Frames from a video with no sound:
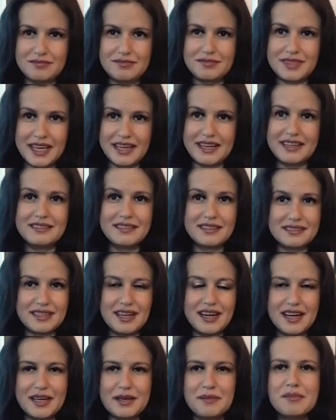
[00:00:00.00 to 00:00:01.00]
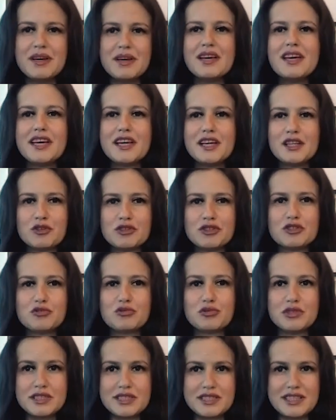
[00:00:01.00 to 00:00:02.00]
take the time in order to
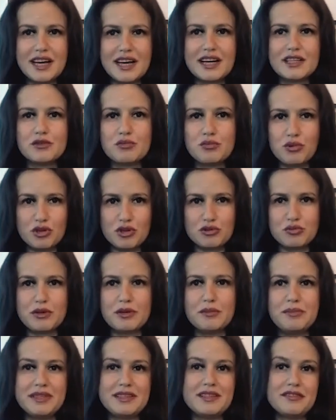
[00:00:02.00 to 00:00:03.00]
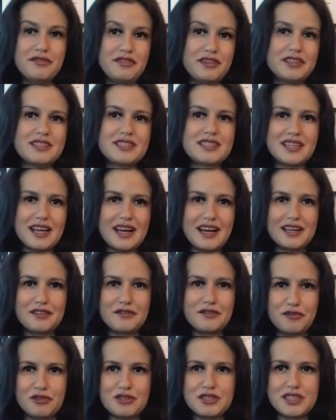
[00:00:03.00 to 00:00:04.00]
decide what will be the first site
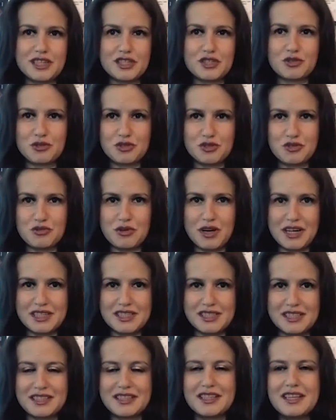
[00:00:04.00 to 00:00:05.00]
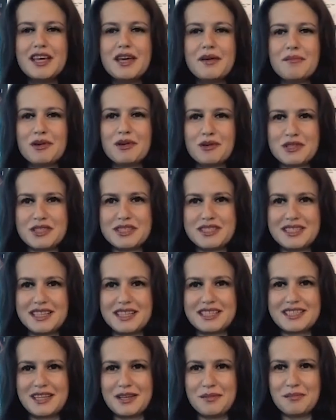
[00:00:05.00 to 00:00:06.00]
for such construction, because it's
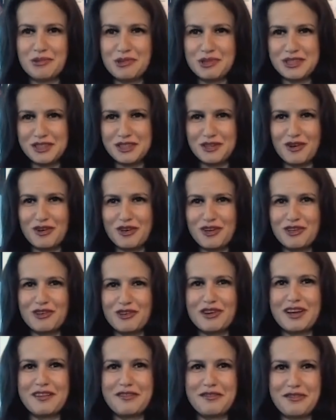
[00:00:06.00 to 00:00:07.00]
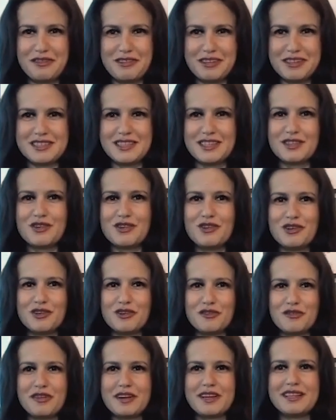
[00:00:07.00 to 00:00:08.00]
actually putting all your efforts and all
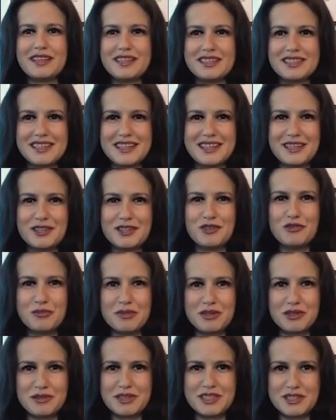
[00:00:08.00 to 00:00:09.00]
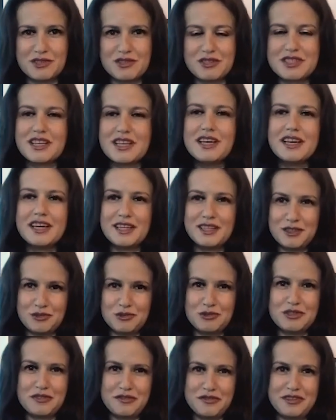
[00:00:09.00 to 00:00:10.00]
your financial and human resource into
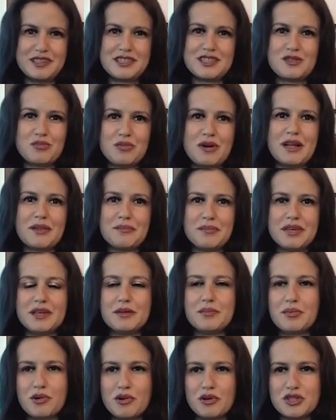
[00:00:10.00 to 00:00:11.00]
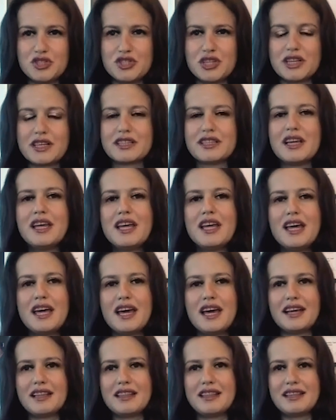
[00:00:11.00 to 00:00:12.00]
the first one big project.
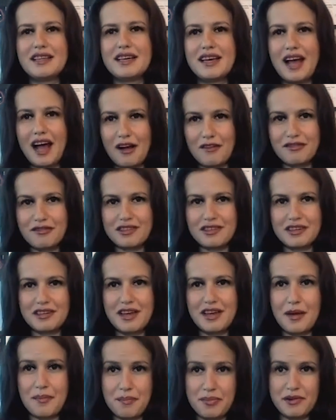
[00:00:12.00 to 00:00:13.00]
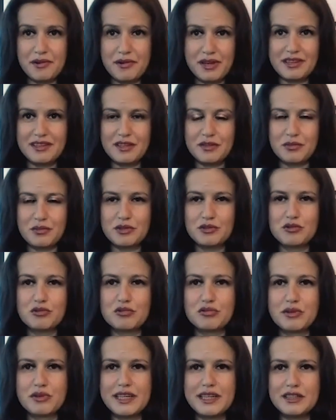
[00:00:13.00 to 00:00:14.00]
And after a period we took
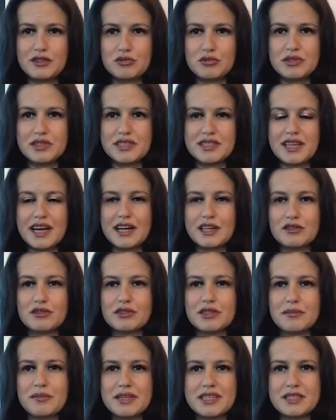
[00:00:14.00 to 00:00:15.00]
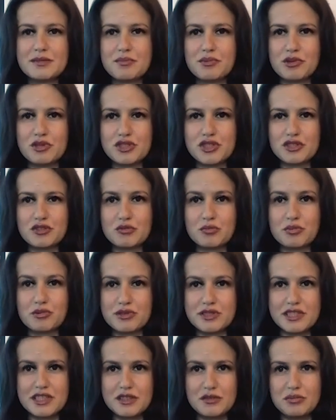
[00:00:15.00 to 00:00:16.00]
really to decide on the best project to
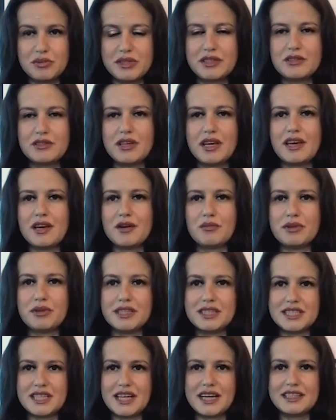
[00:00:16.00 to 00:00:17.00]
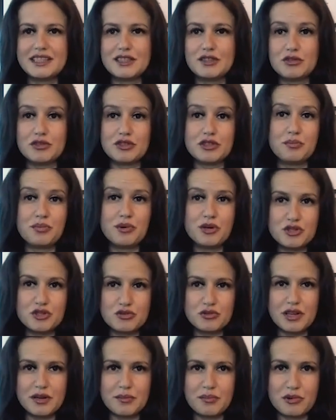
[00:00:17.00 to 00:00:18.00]
proceed with, we decided on the
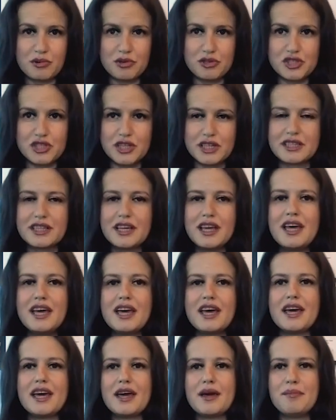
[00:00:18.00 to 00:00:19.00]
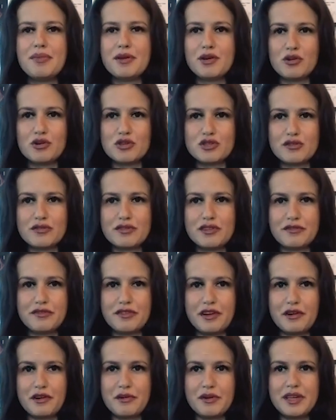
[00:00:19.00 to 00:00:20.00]
Portugal project because of the
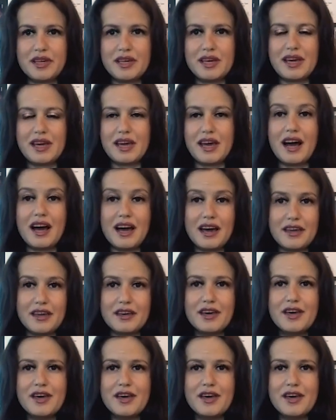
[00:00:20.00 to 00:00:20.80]
very high